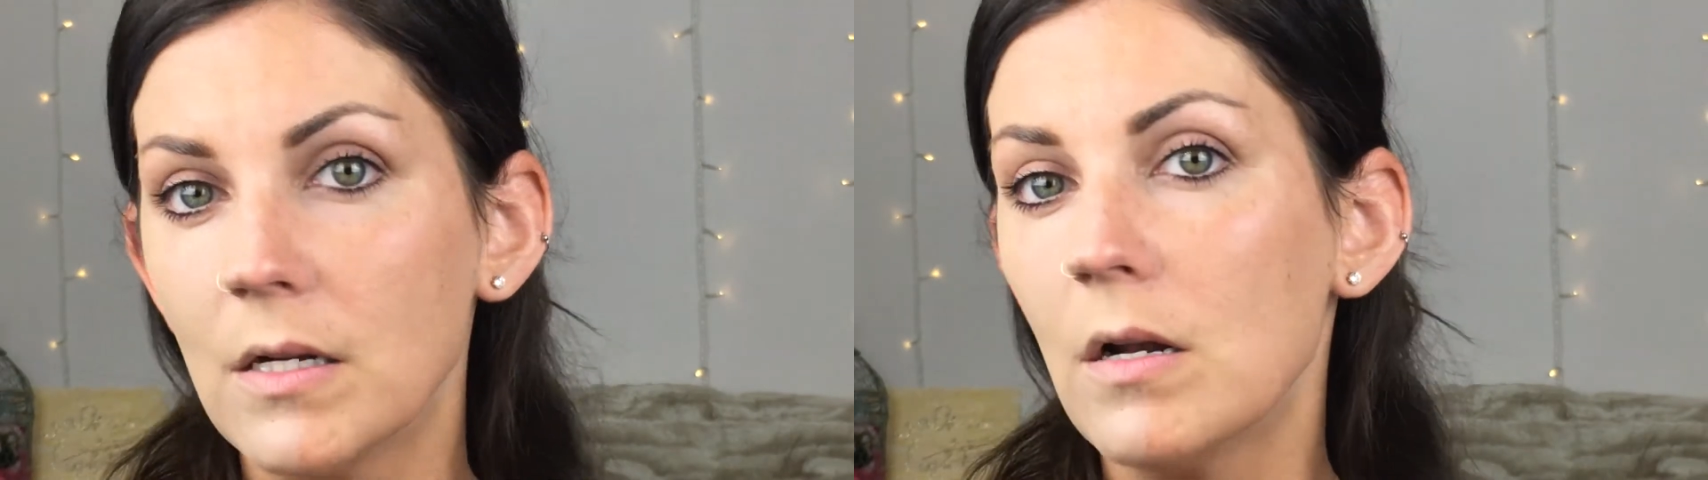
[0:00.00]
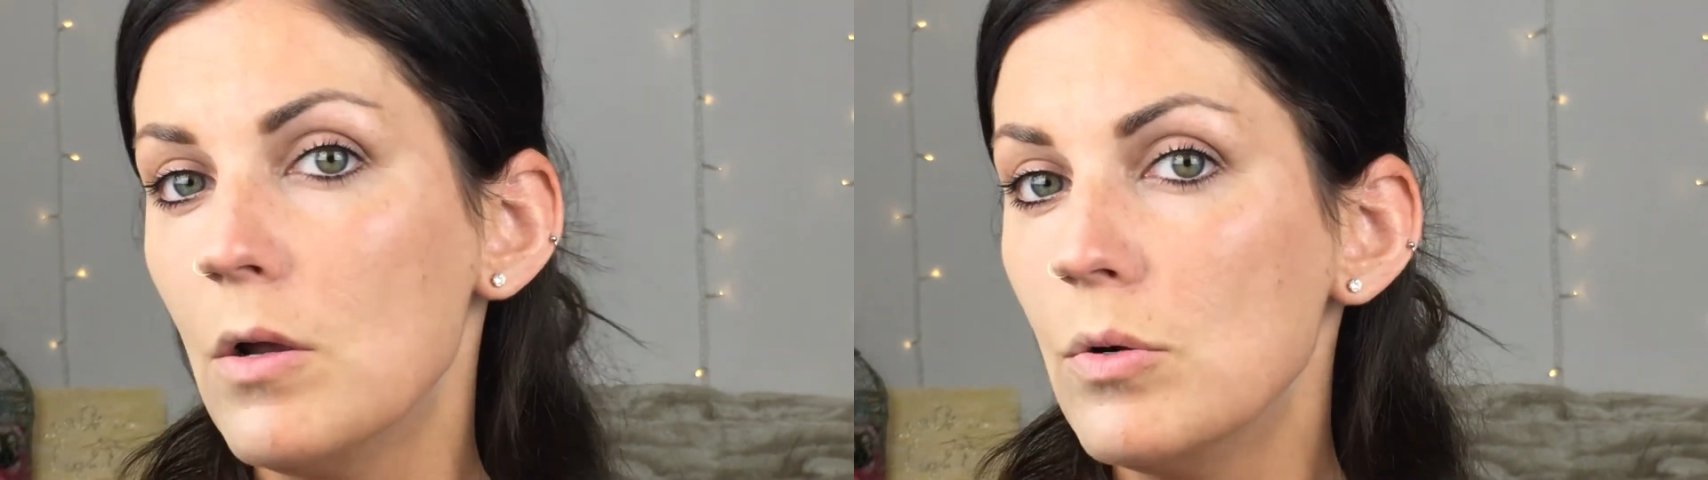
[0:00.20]

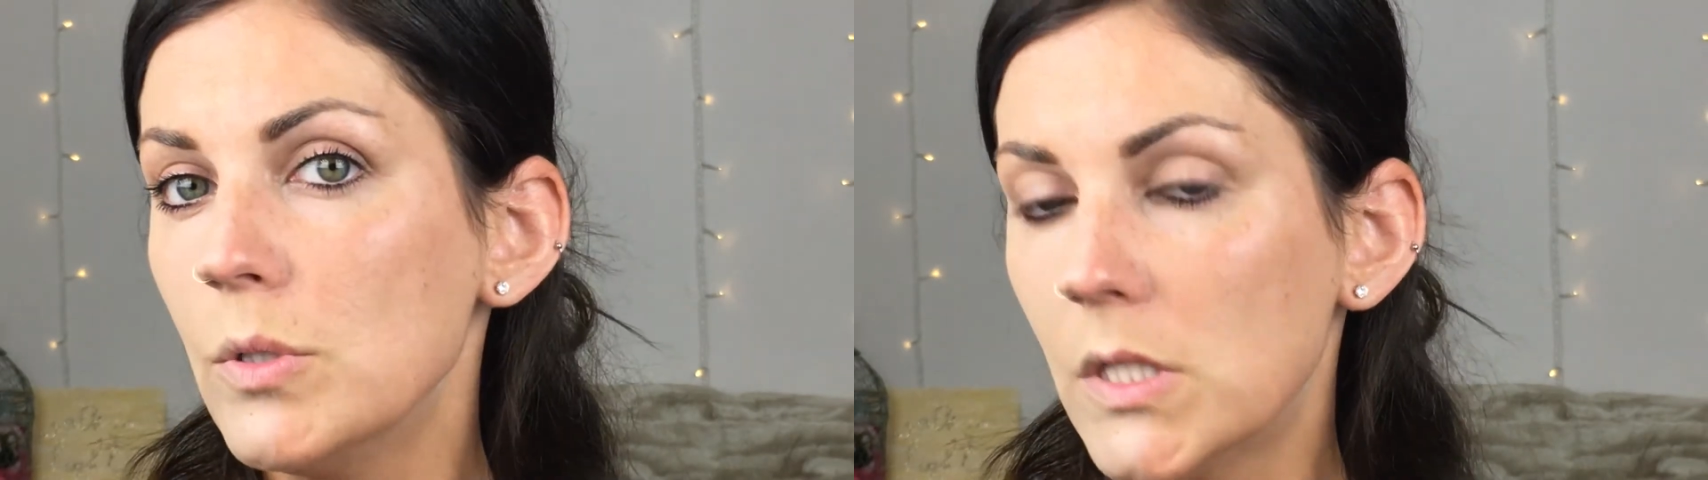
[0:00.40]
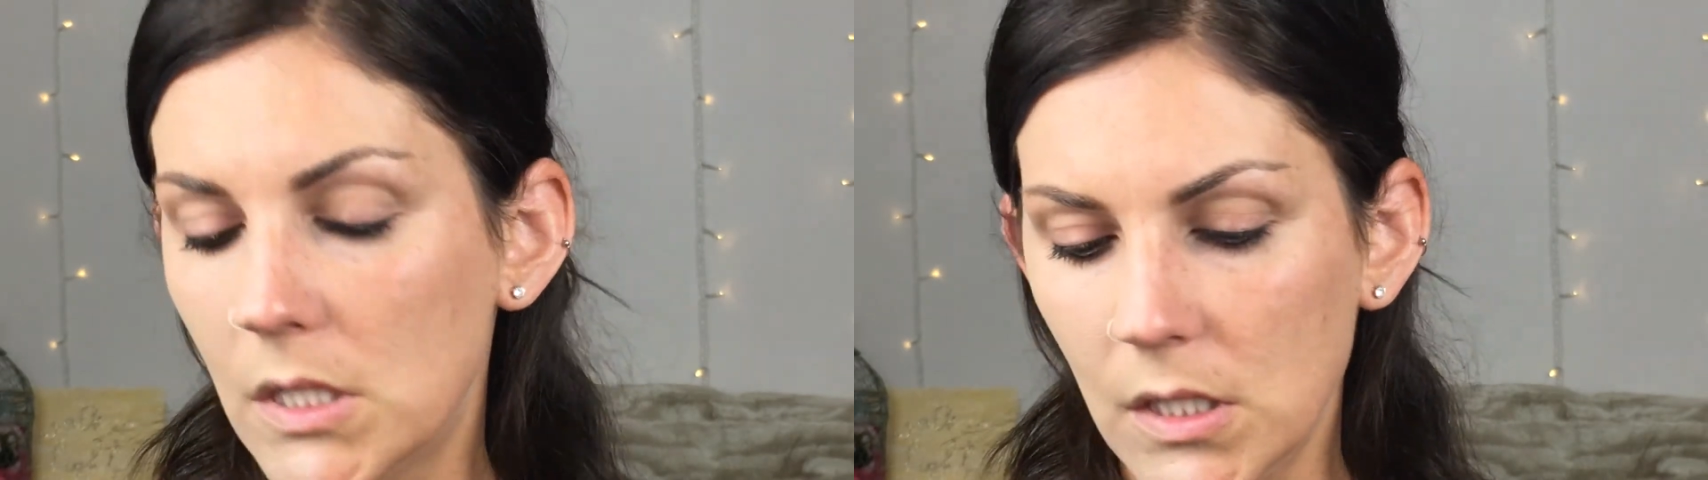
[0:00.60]
and
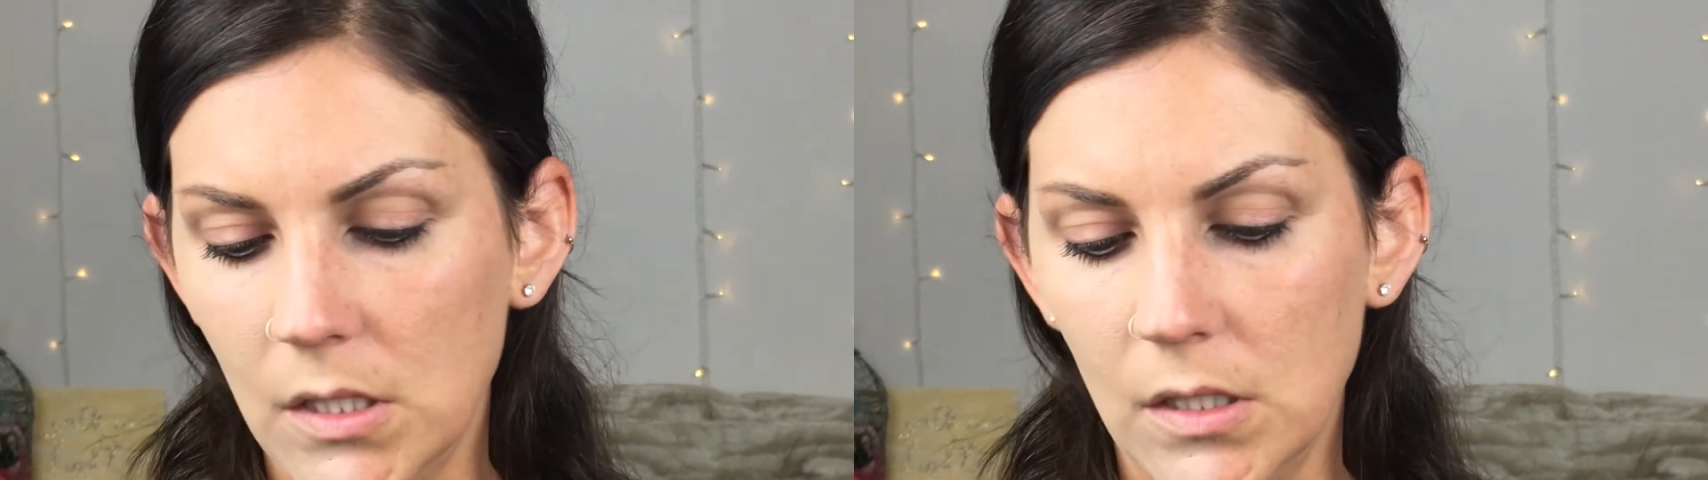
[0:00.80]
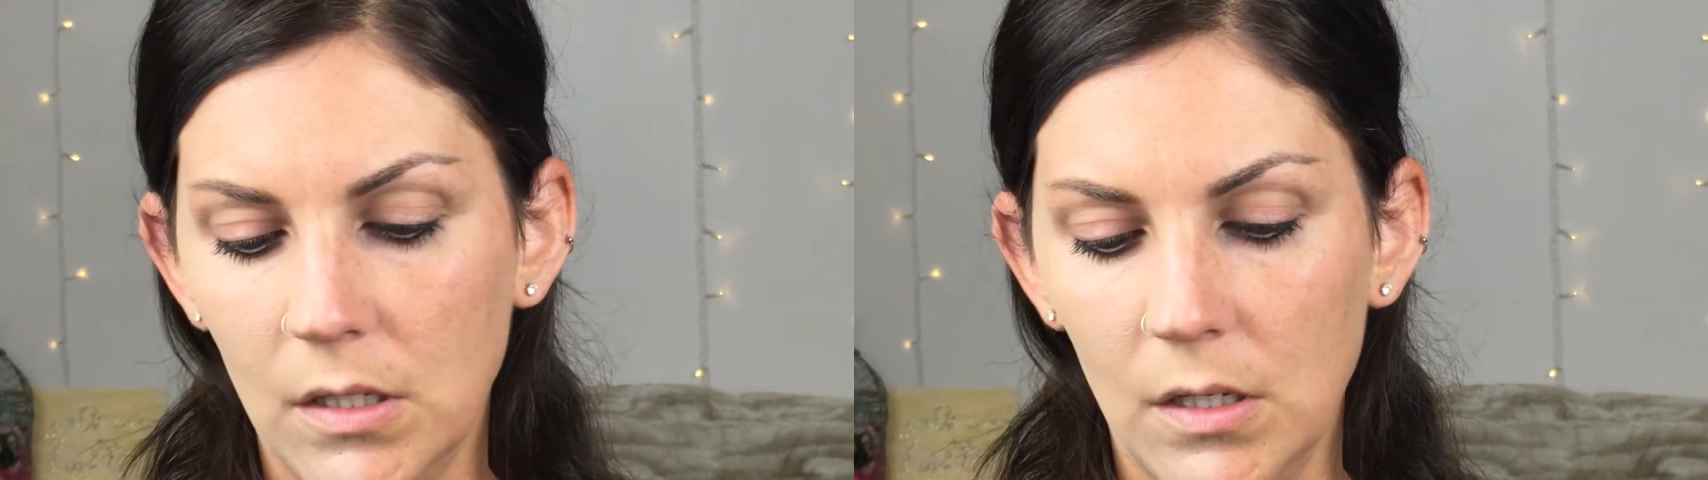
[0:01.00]
close.
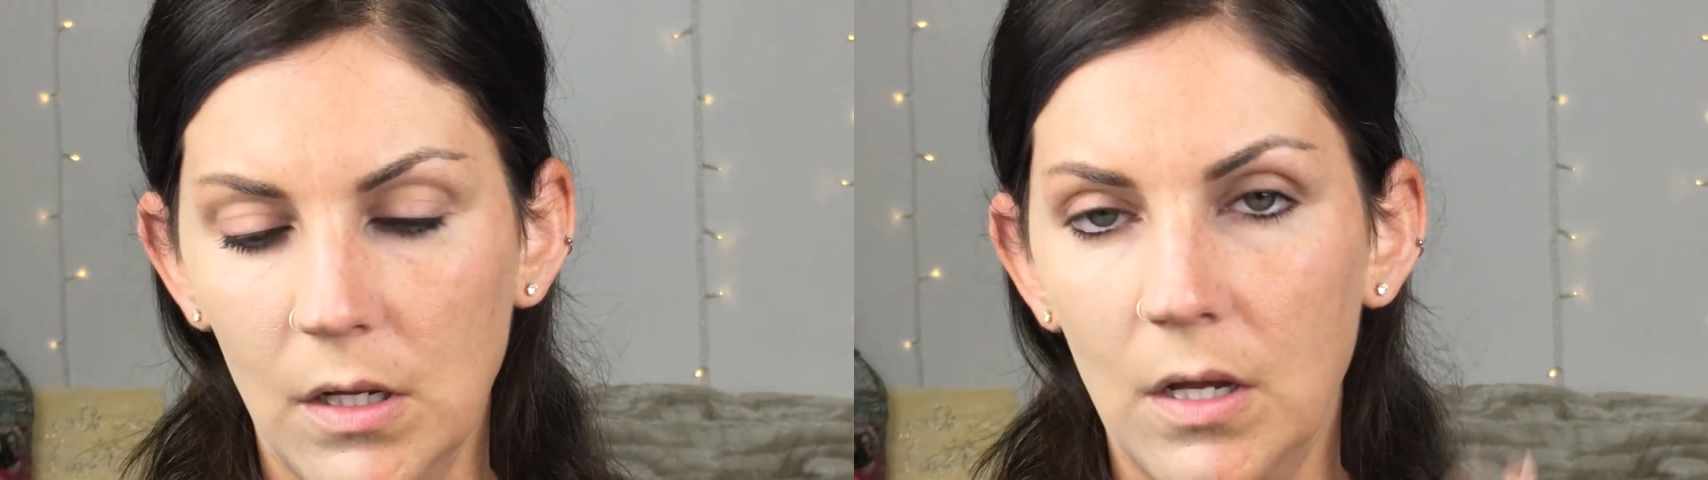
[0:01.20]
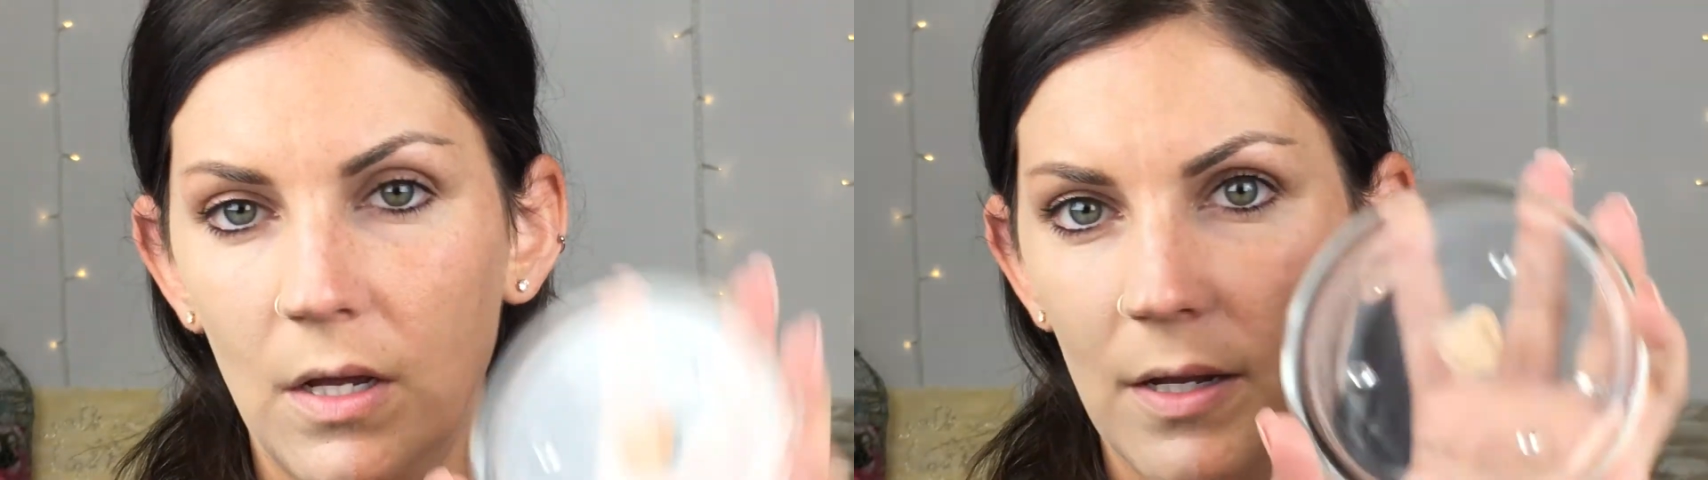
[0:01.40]

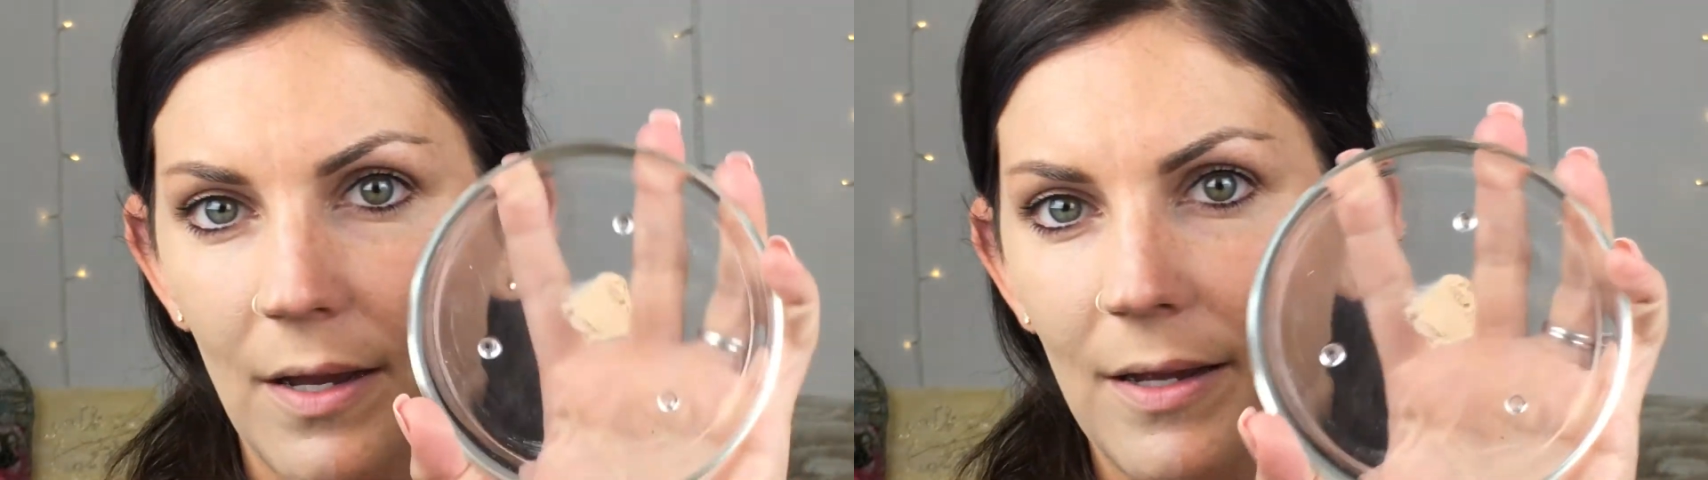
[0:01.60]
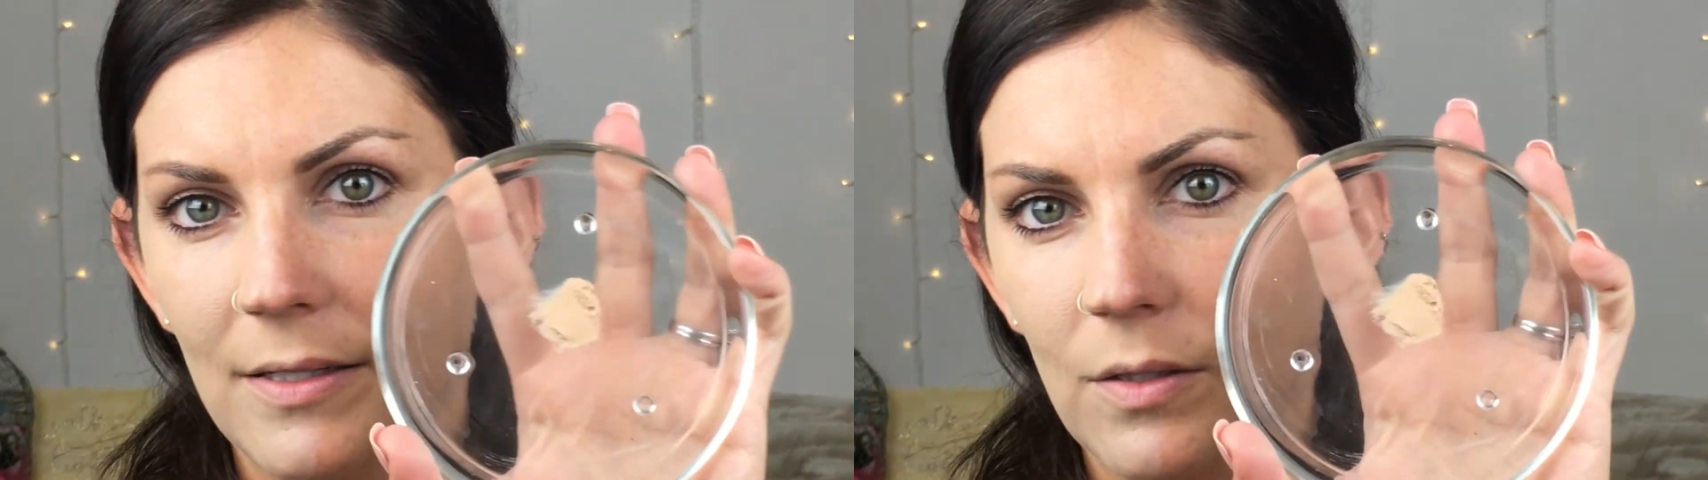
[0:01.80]
Okay,